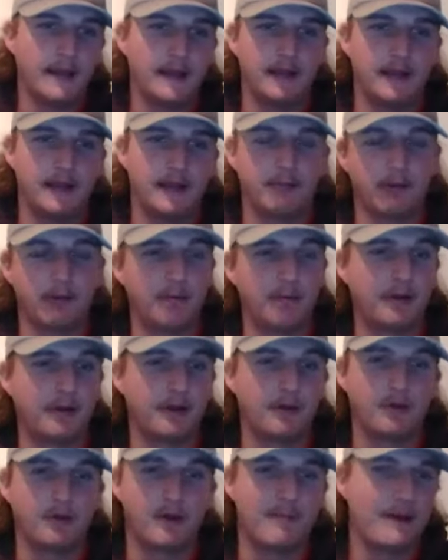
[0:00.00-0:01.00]
and they're probably
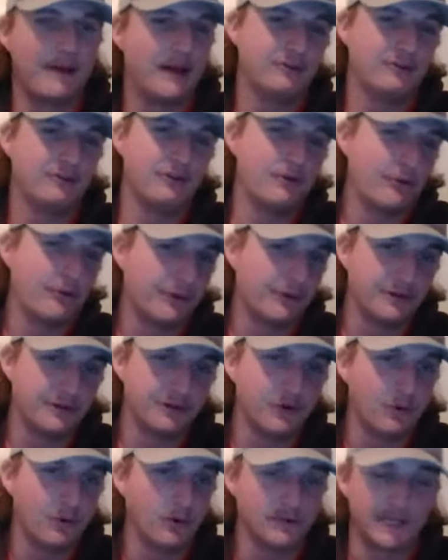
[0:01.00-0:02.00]
going to win by 2 or 3
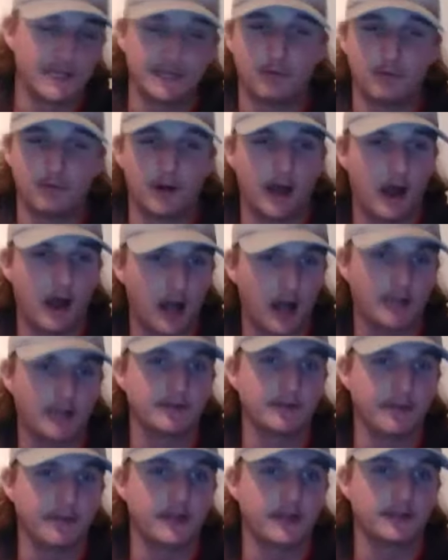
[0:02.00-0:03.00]
scores. That's what I
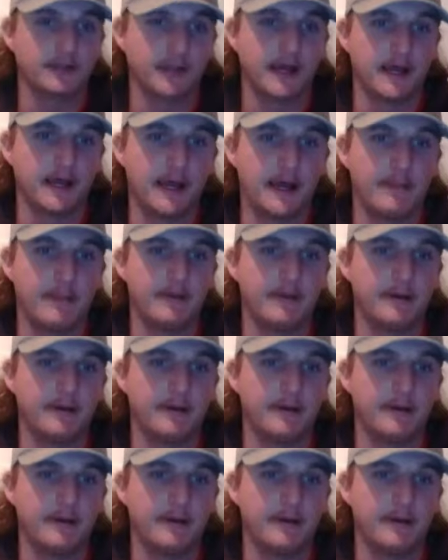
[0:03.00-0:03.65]
honestly think is going to happen.